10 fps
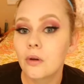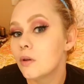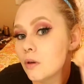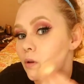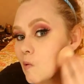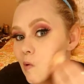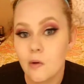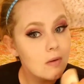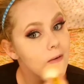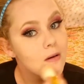This is
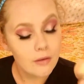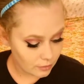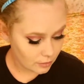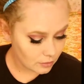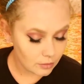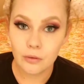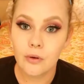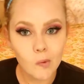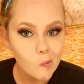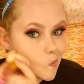me putting
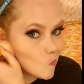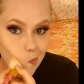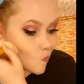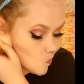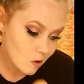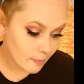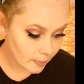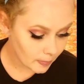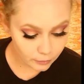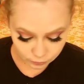on my
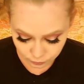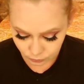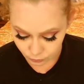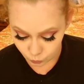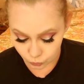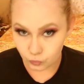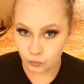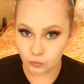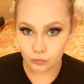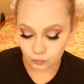highlighter
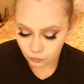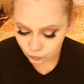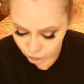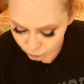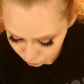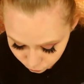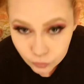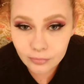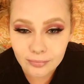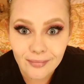with
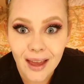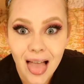my...